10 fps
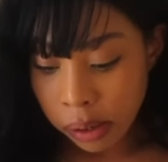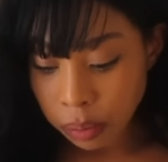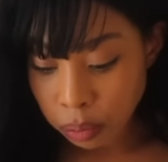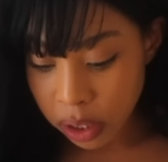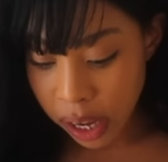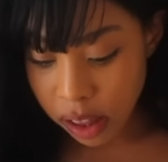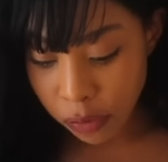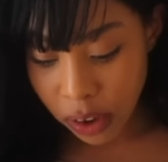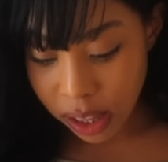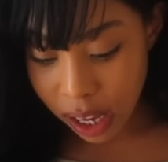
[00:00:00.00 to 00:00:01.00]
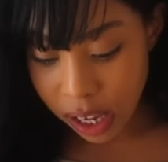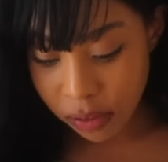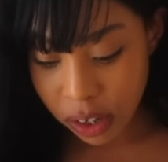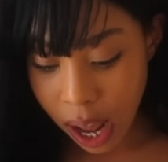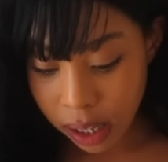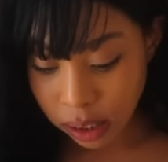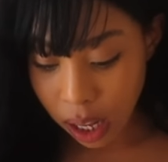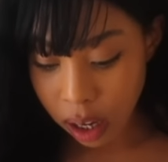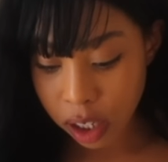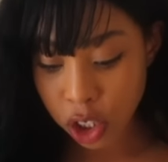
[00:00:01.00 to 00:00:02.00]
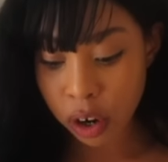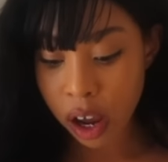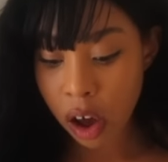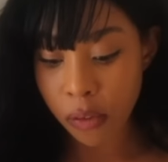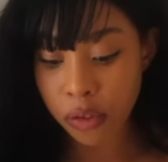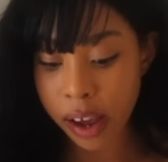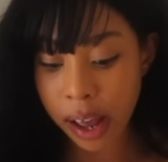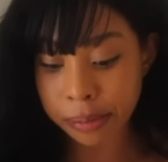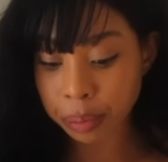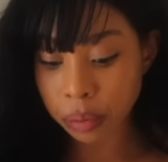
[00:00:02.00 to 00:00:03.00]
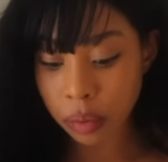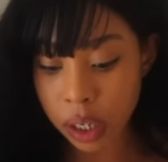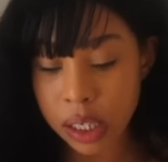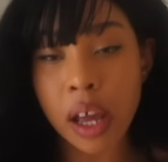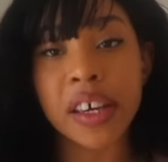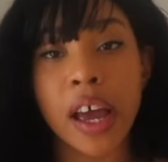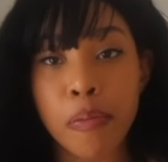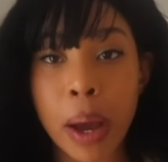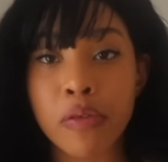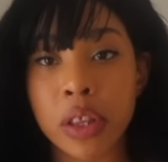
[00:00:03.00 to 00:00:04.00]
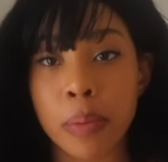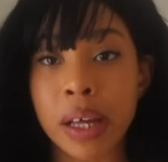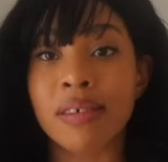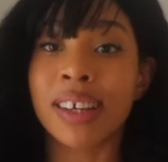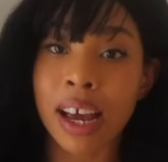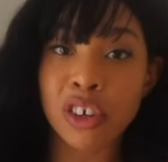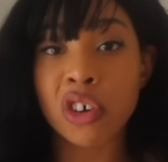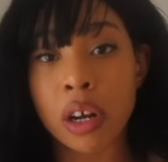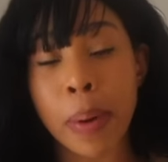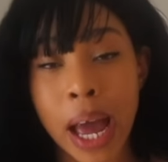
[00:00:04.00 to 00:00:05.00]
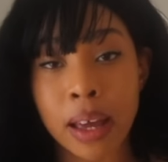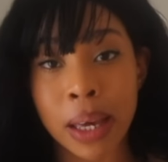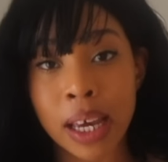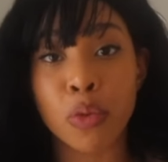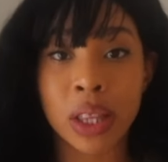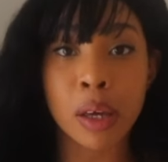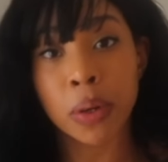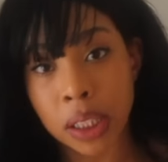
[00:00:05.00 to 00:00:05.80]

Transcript: But yeah, the fact that he even asked that, like, straight off, like, he's like, yeah, I've paid for the bill. Now you're gonna pay me with your...